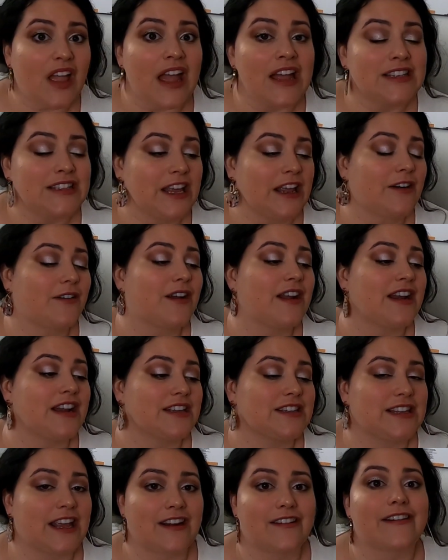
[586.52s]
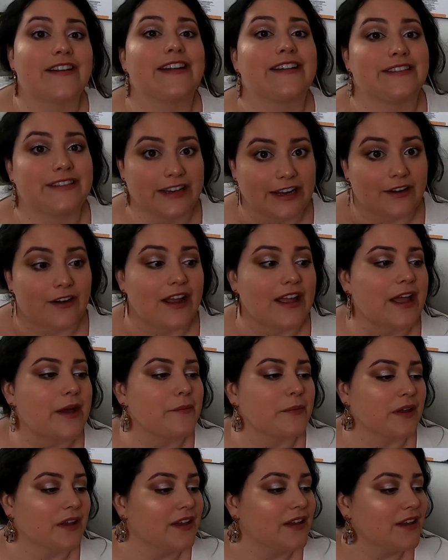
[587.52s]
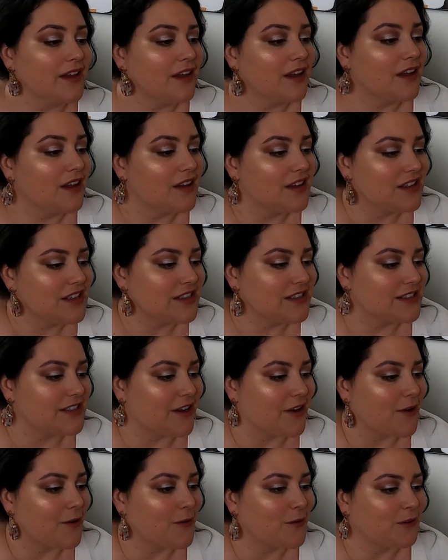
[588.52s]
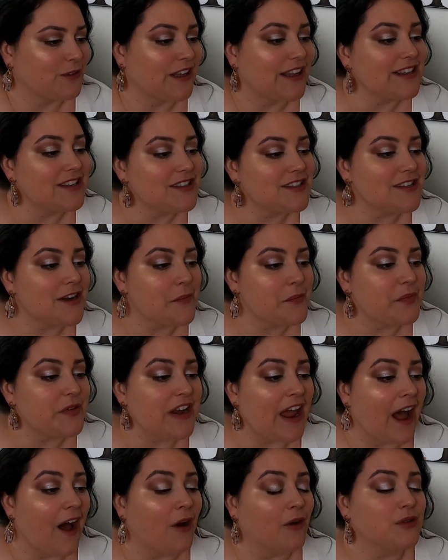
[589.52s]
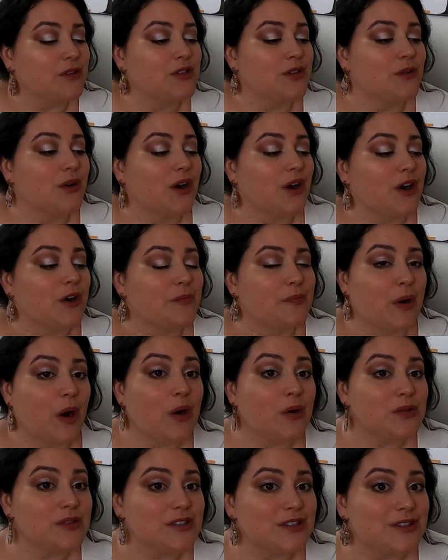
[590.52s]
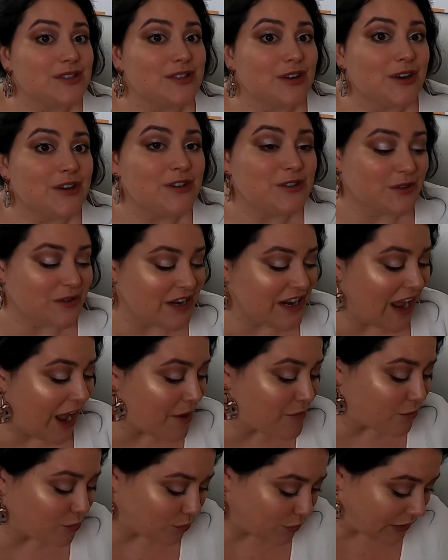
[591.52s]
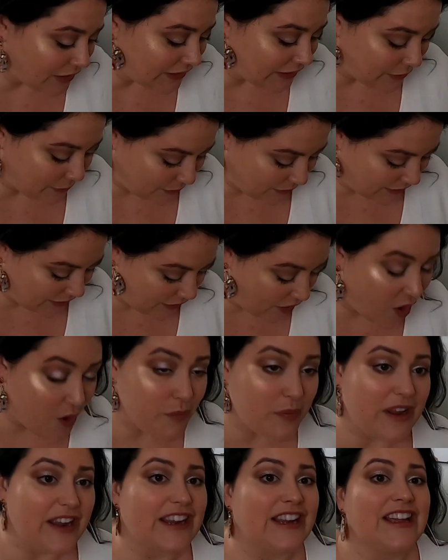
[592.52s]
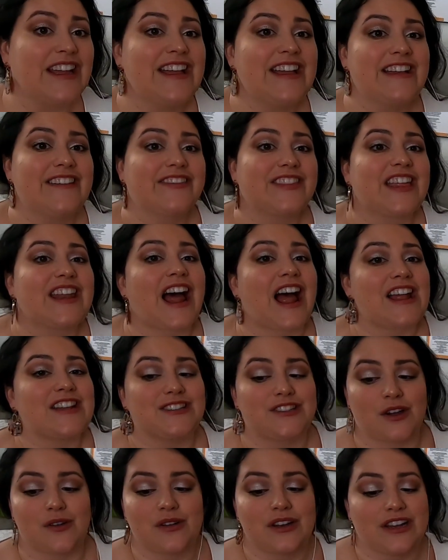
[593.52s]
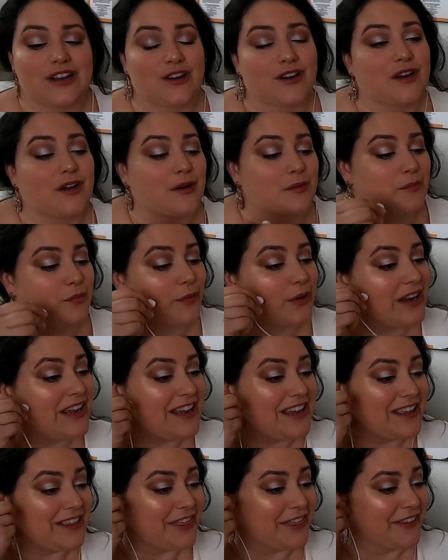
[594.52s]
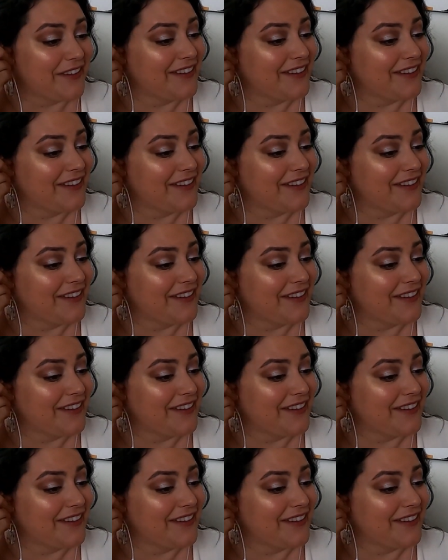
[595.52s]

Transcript: et cetera, and here I am. So let's jump now to her post-surgery. I'm really, really hoping that I don't hear her breathe.